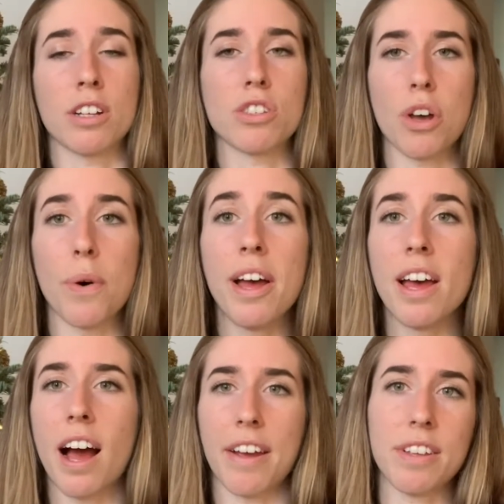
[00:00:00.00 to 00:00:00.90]
So
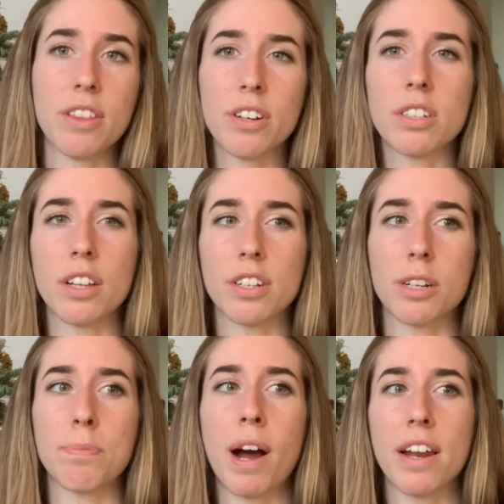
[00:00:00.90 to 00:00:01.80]
I think they're another
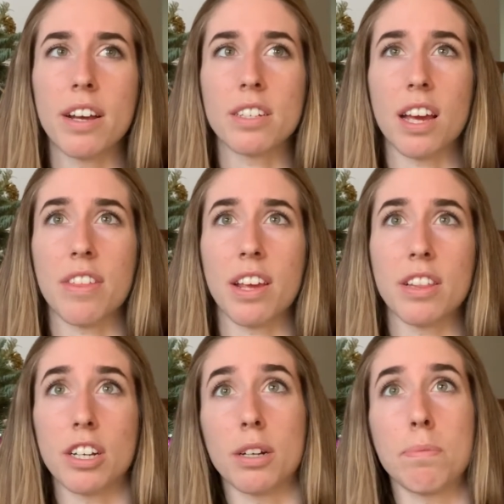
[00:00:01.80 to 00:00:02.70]
good product. I think
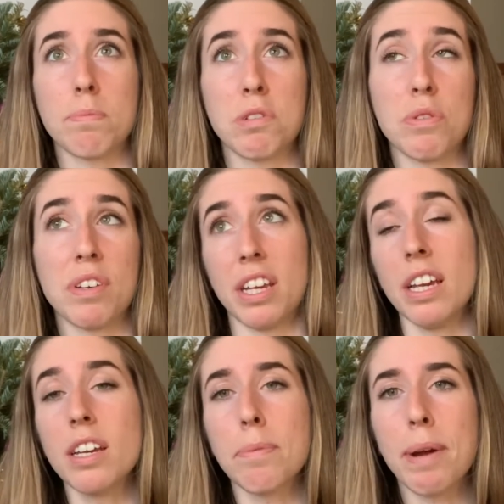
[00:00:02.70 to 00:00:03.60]
they're unique
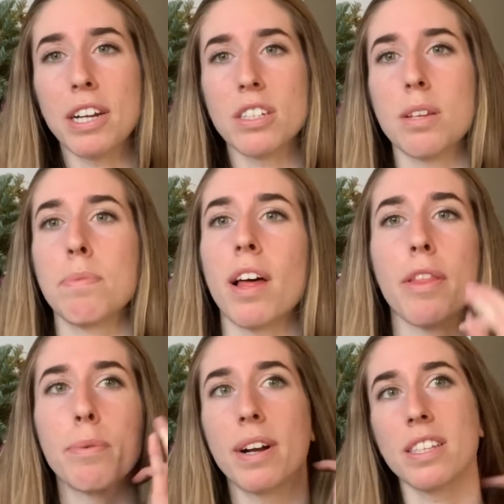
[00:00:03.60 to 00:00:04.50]
compared to some of the other
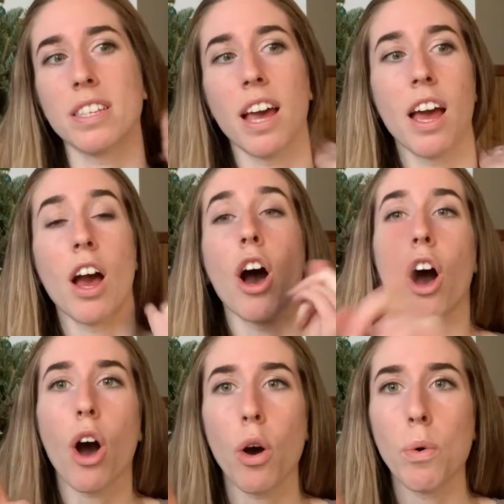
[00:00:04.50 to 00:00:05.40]
ones.
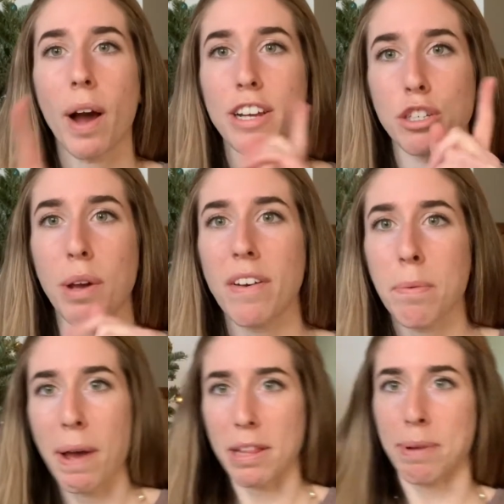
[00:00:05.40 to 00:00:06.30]
Oh, I do have a
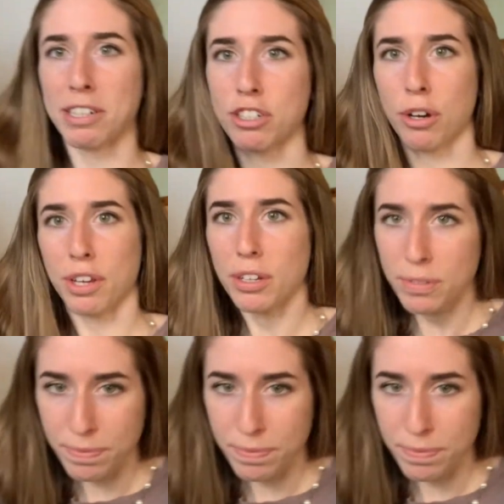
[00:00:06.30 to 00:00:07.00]
bath mat to show you.